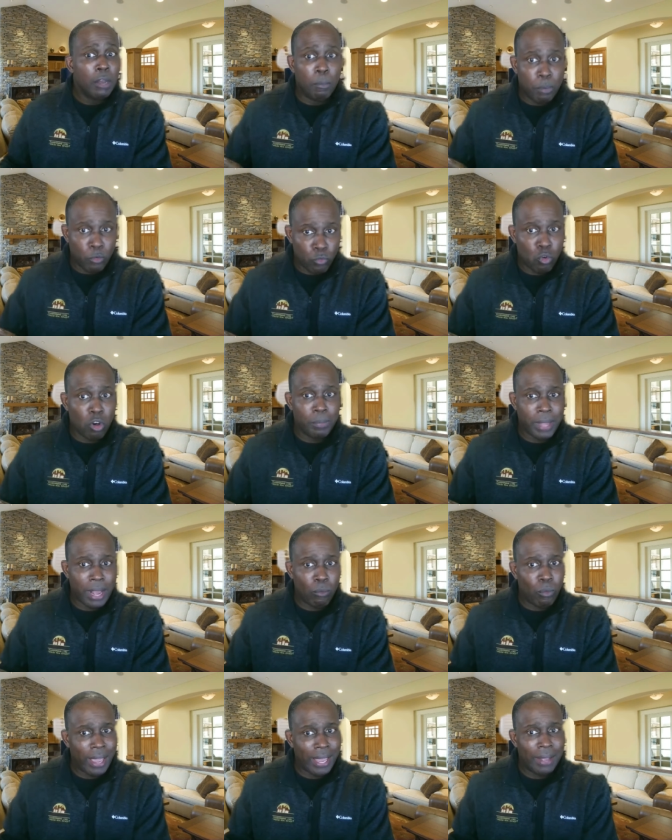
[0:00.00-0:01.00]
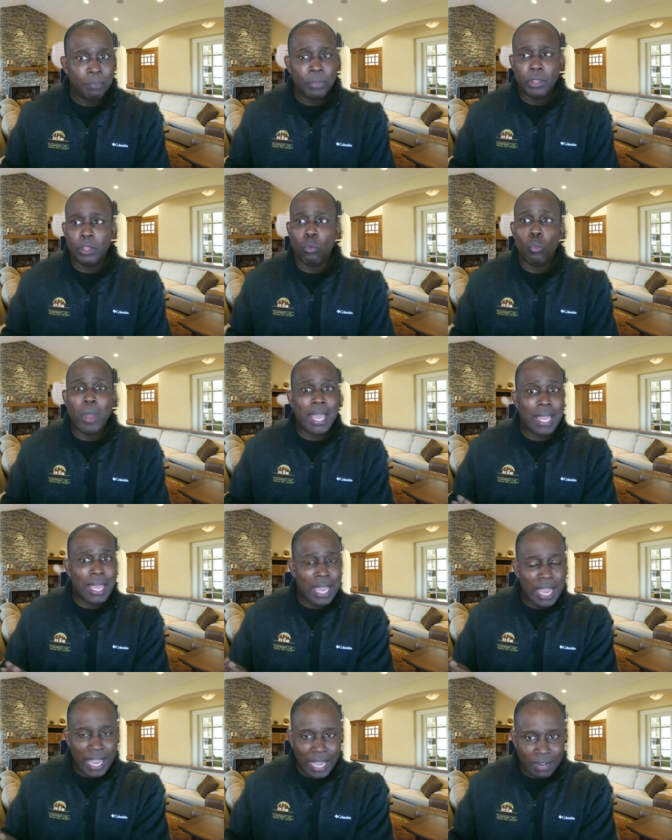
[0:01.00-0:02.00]
perform that way. The way
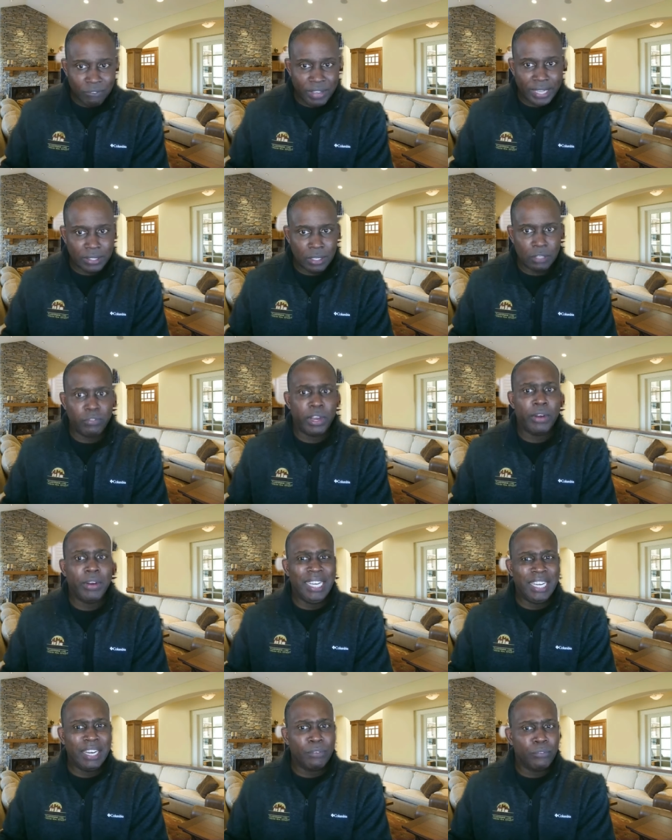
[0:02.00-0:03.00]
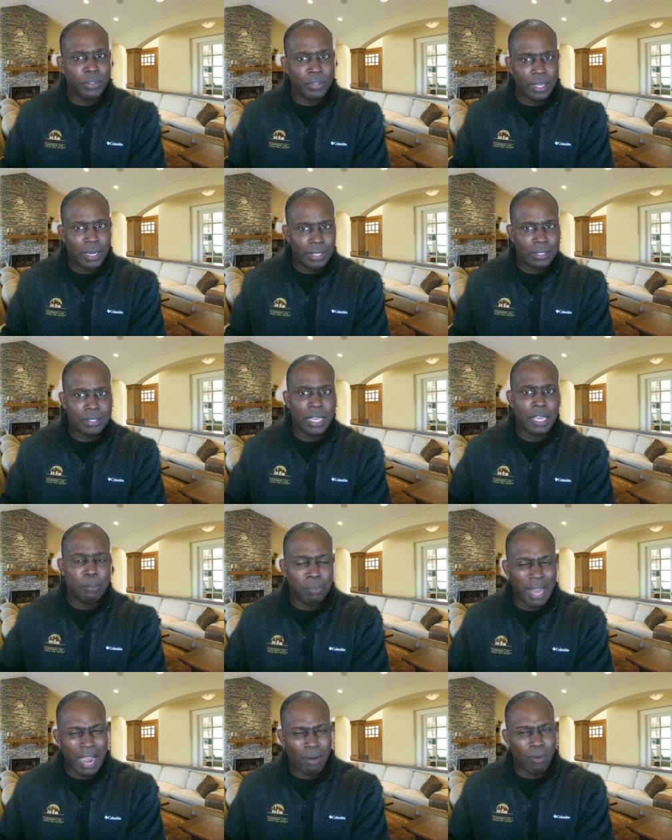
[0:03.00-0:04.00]
he invests is very different than, let's say,
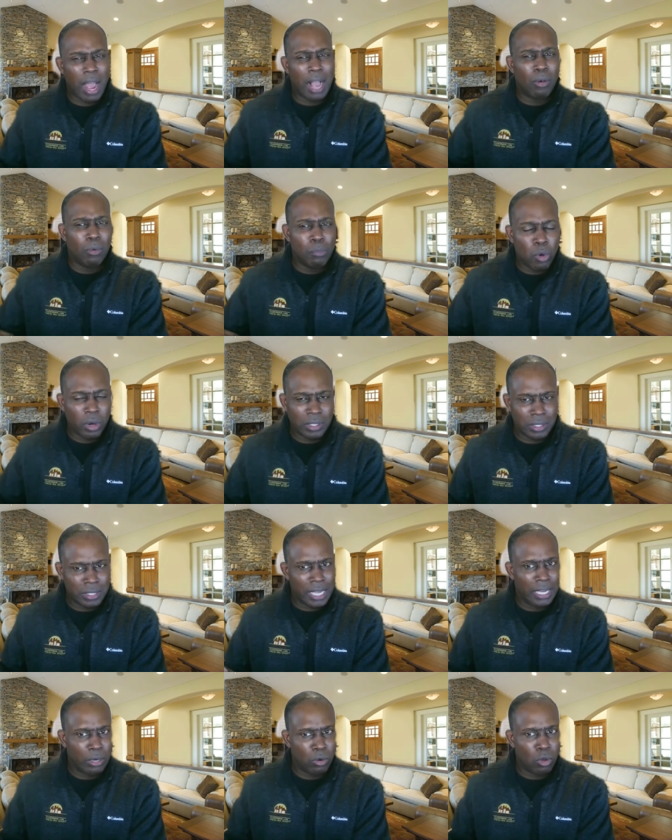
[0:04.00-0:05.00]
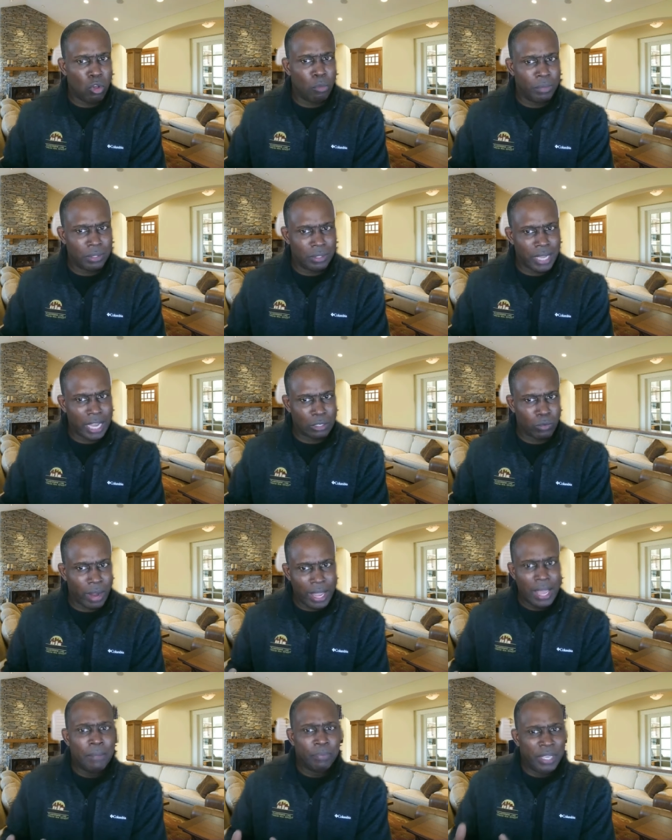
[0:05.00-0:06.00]
BlackRock or Morgan Stanley or Goldman Sachs, right?
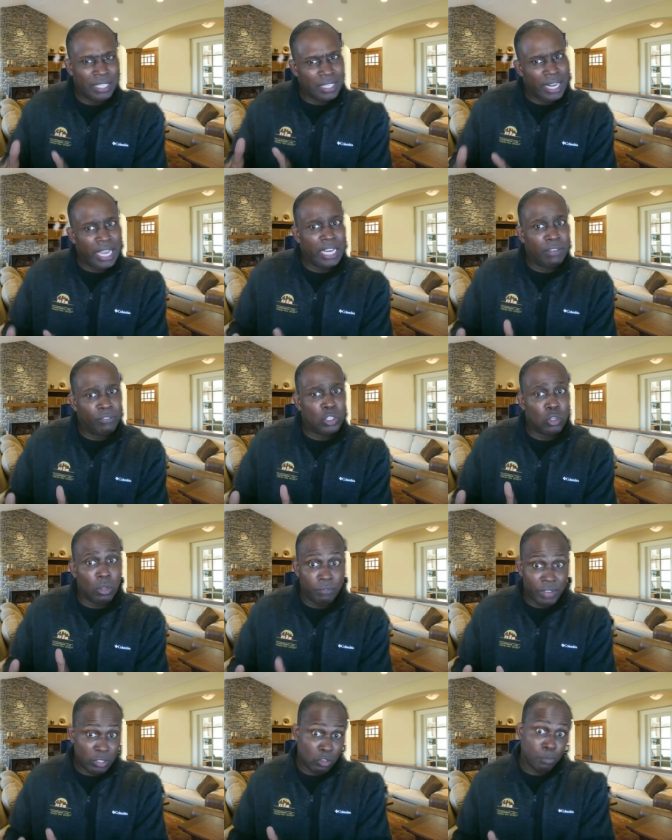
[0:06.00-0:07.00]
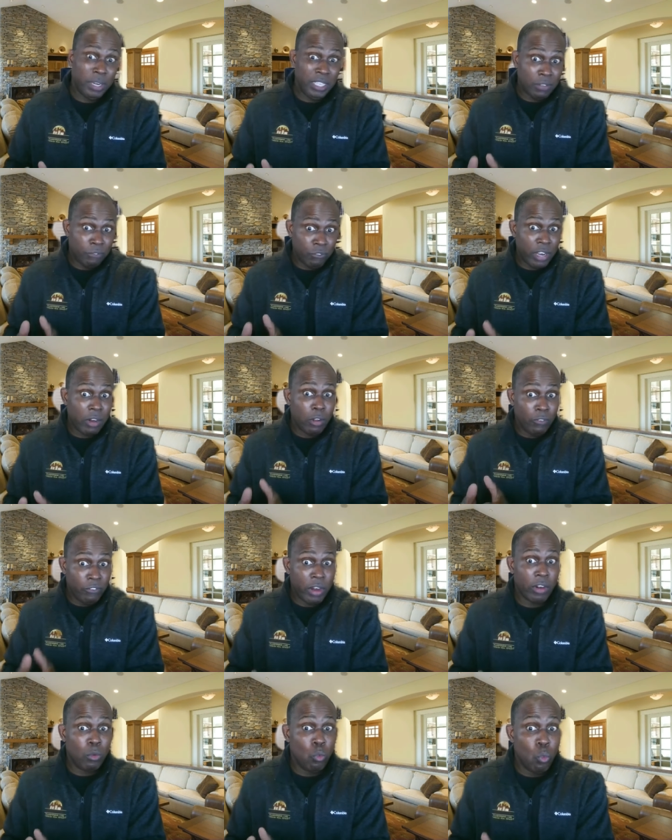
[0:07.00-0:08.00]
He's an individual investor, but he's a very,
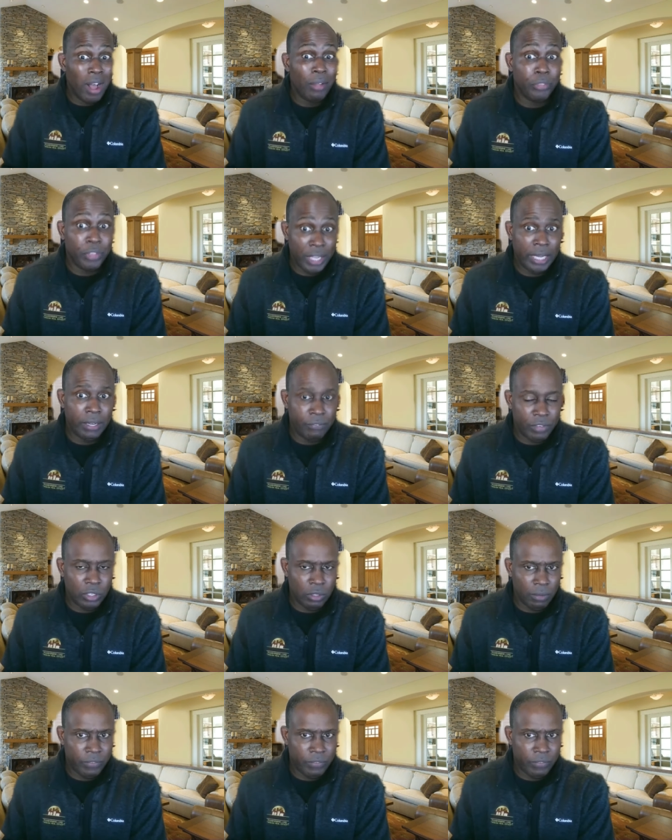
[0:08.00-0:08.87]
very wealthy individual